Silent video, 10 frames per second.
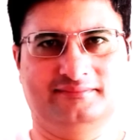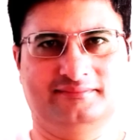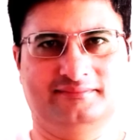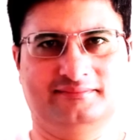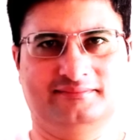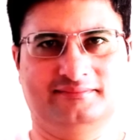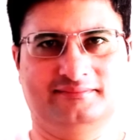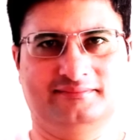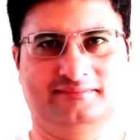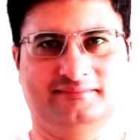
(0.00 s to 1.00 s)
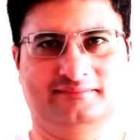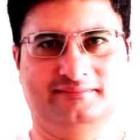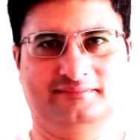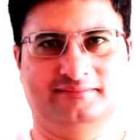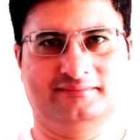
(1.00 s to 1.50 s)

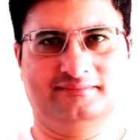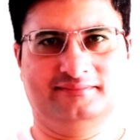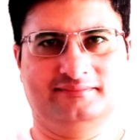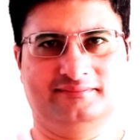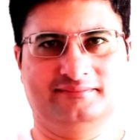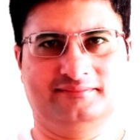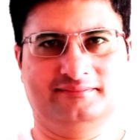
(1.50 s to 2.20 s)
[no speech]